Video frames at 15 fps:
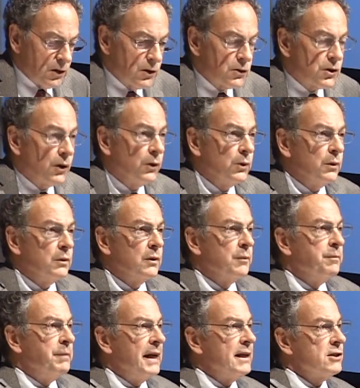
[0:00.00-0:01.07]
So
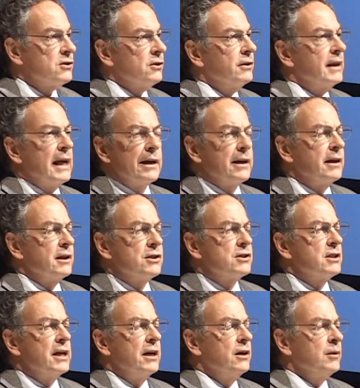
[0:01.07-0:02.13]
based on that, and it's
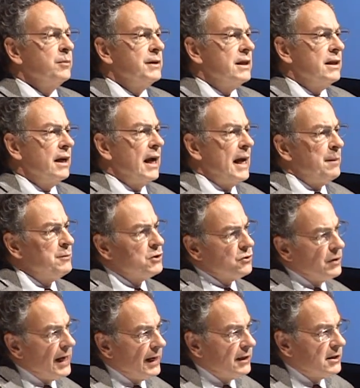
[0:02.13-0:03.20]
terribly
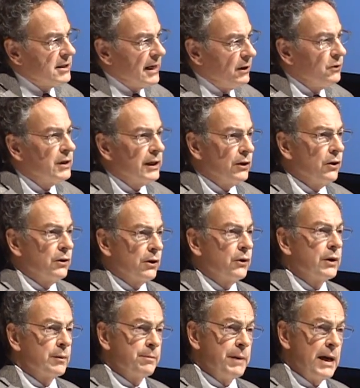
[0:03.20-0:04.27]
abstract sounding, although
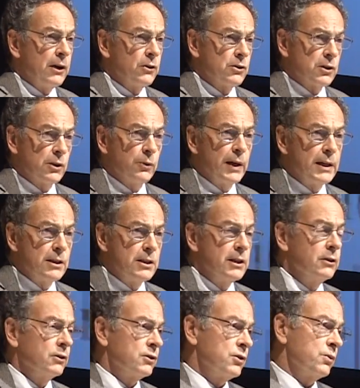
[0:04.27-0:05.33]
it matters a great
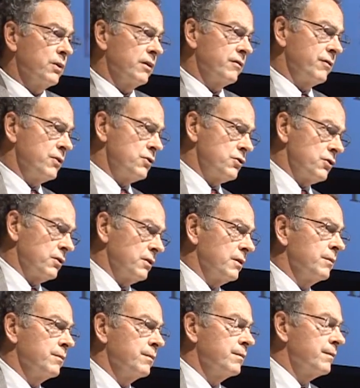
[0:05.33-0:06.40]
deal to our future,
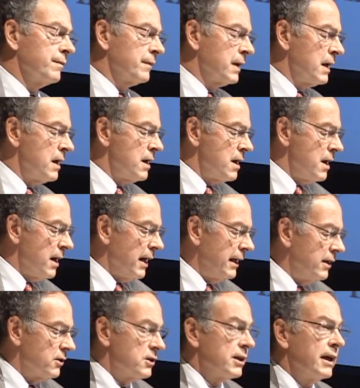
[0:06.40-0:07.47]
I
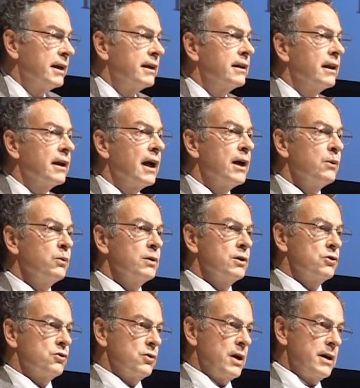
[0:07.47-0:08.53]
decided that I would
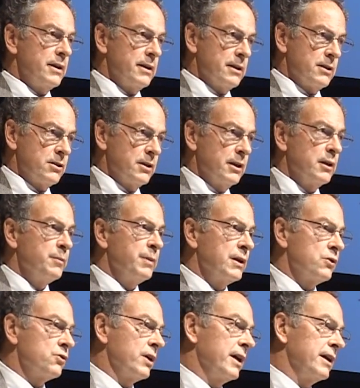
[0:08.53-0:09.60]
try this. It had been
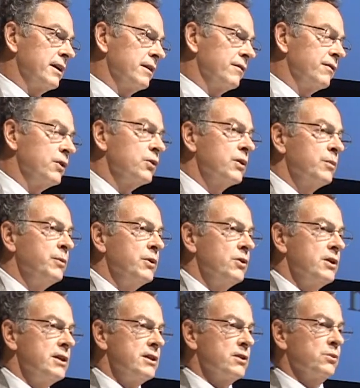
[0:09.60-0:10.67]
tried in a few
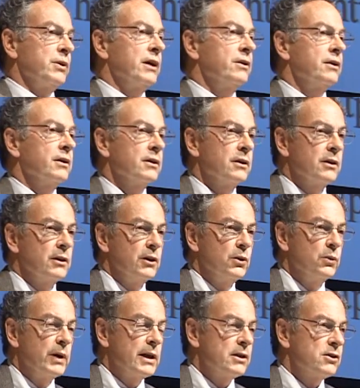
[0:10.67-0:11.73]
communities around the
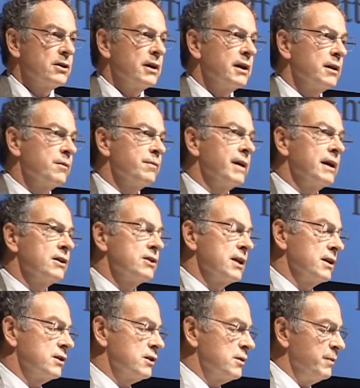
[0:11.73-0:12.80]
US, and it made
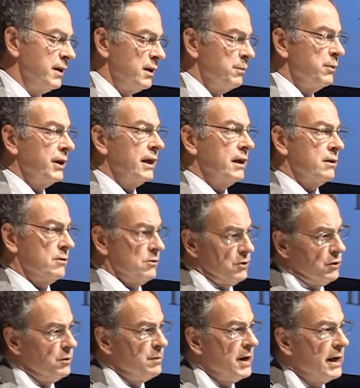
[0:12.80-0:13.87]
sense to me to bring it
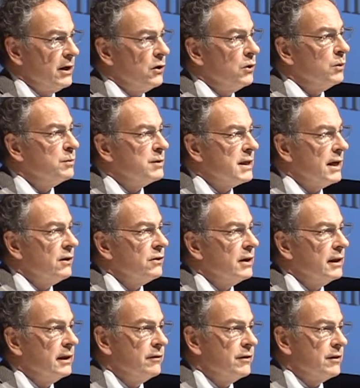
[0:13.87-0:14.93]
to my hometown. I
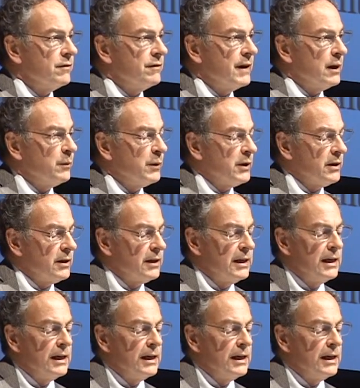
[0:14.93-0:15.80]
live in Falmouth.